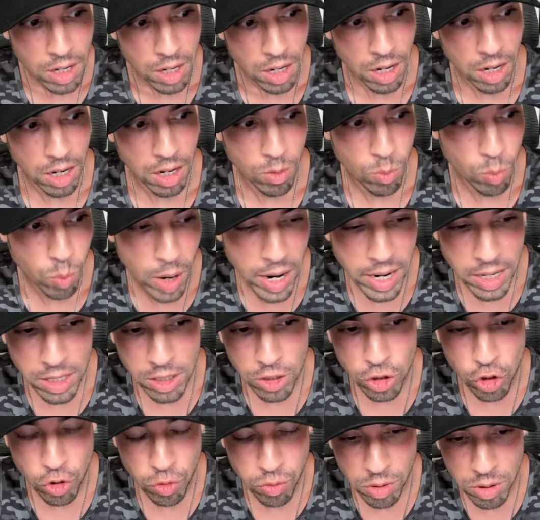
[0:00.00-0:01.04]
Uh, way to
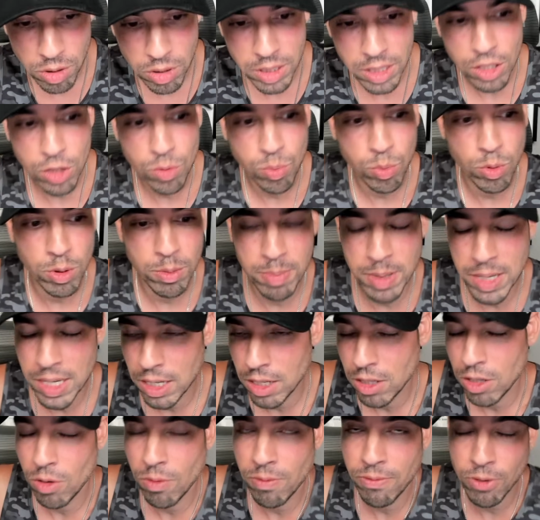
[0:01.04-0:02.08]
drill this would be,
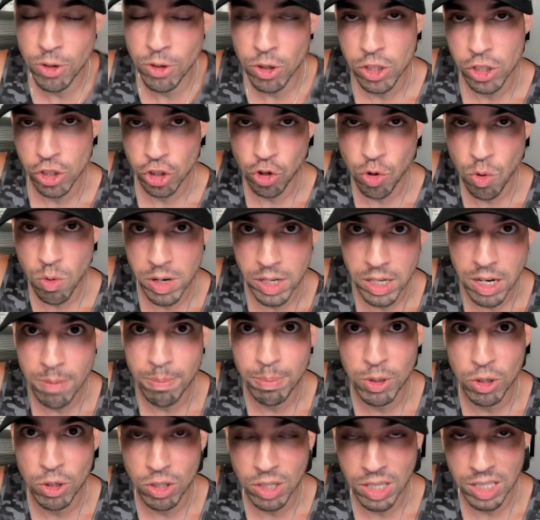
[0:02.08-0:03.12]
you know, first shoring
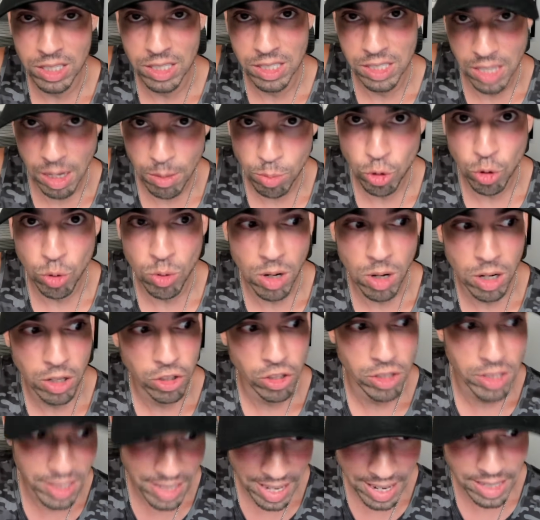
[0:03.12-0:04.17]
up your conceptual
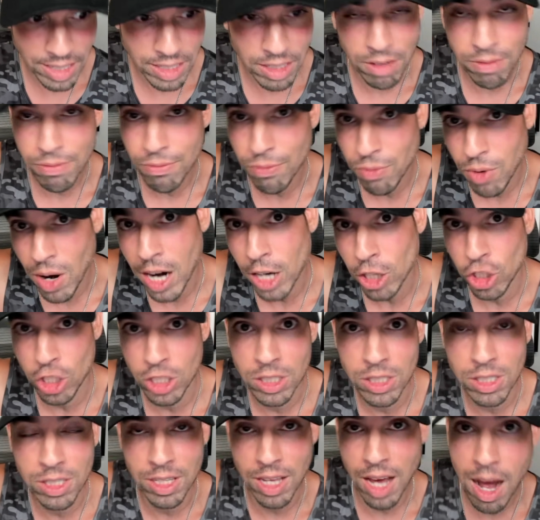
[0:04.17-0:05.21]
understanding of
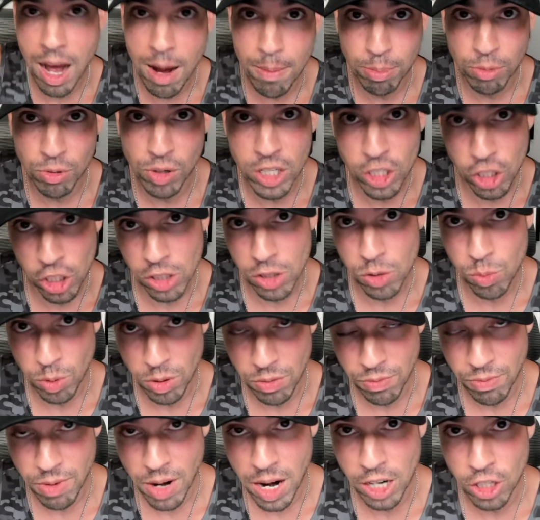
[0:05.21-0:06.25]
fractions, the operations
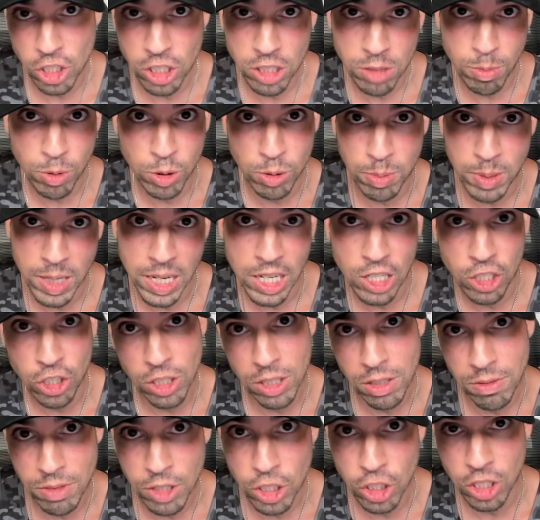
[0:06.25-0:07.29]
with fractions, multiplication,
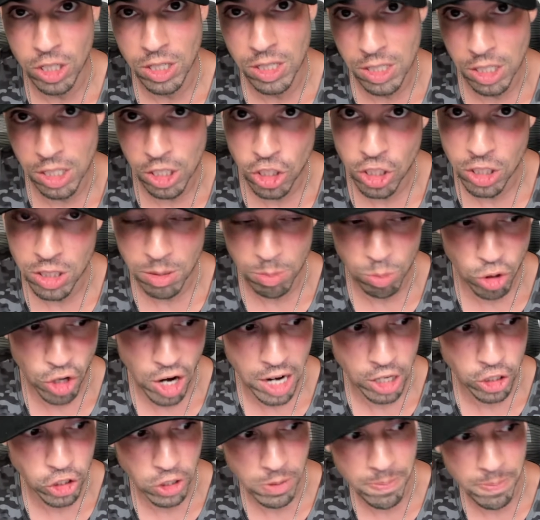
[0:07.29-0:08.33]
division, addition,
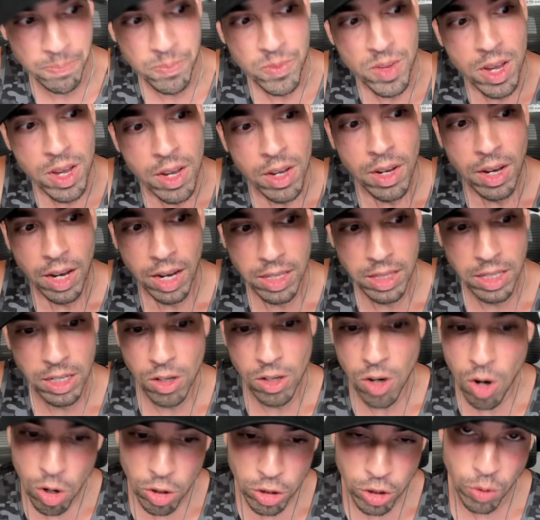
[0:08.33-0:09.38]
subtraction, and then
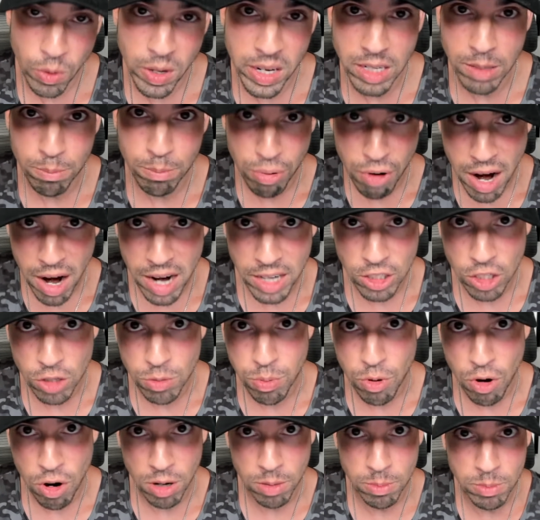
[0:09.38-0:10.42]
also hitting practice
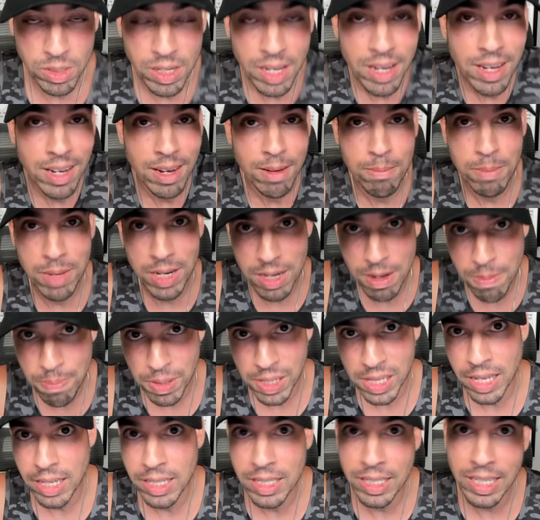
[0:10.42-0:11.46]
problems
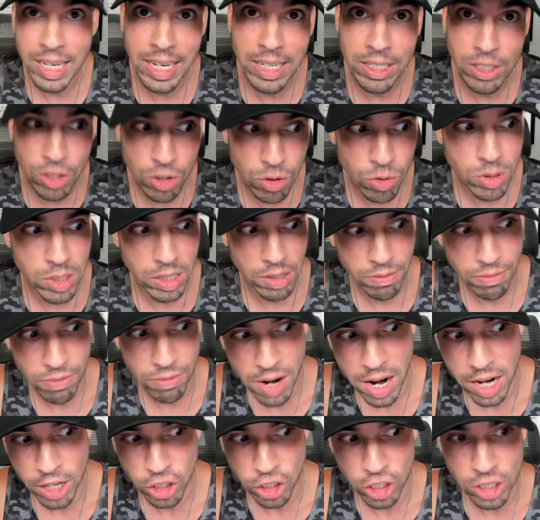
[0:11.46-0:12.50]
manipulating and using
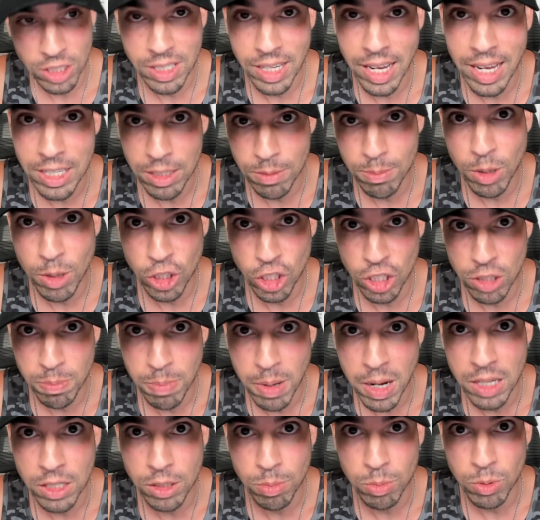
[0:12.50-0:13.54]
fractions as much as
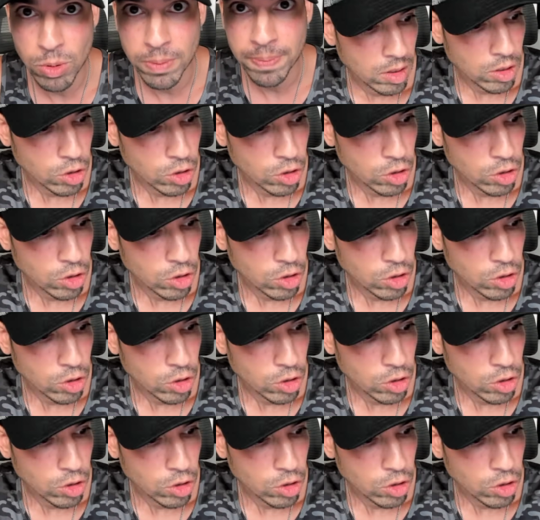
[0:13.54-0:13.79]
possible.